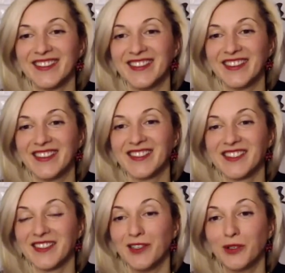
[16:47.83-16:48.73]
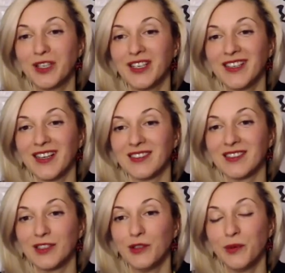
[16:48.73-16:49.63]
yes, looking at
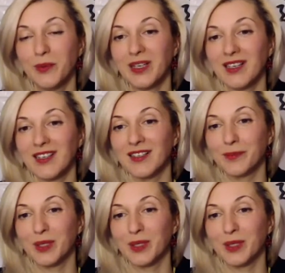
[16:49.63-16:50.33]
the human love,